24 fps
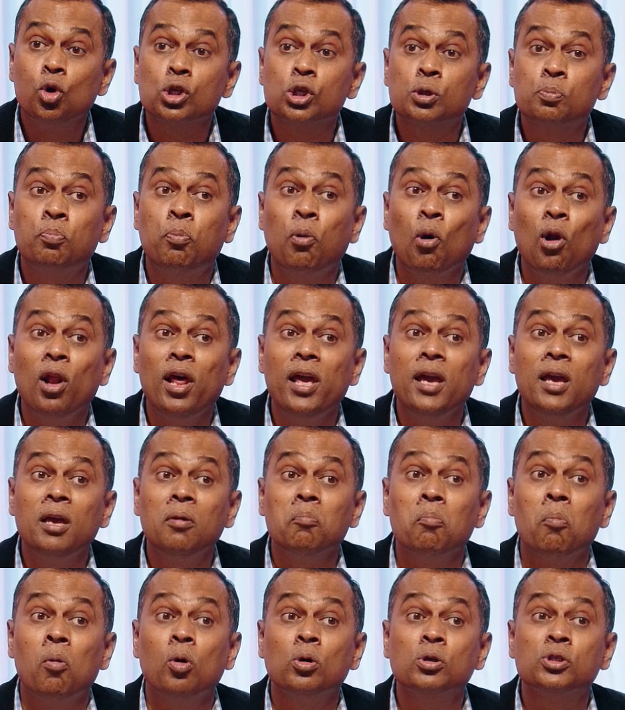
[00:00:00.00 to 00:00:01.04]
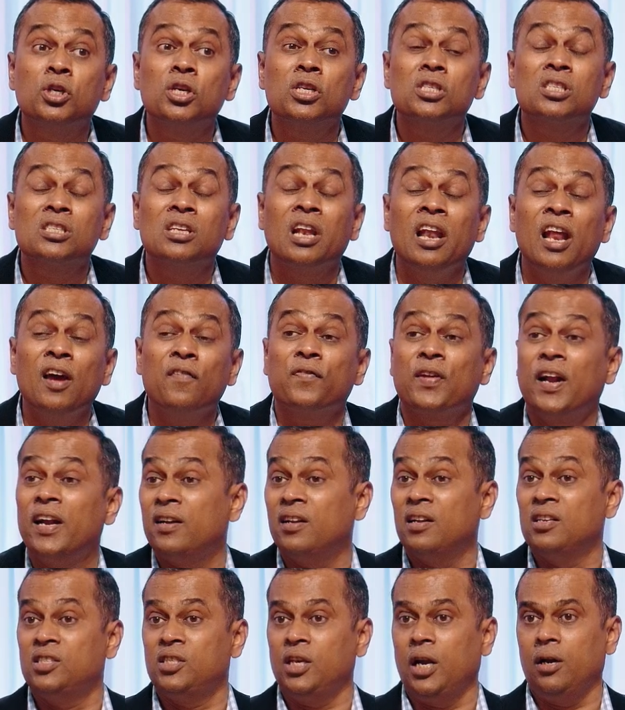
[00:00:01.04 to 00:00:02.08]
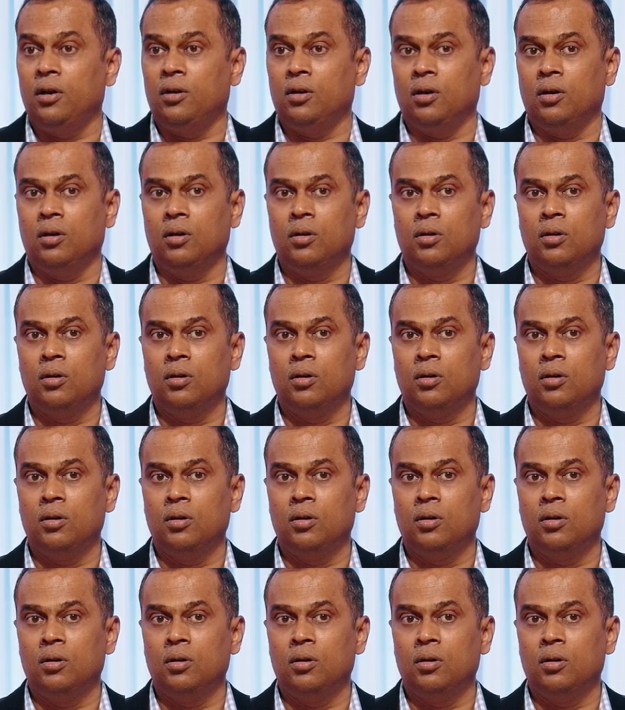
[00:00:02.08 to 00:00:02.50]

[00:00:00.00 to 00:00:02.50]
was bullying Moses left, right, and center.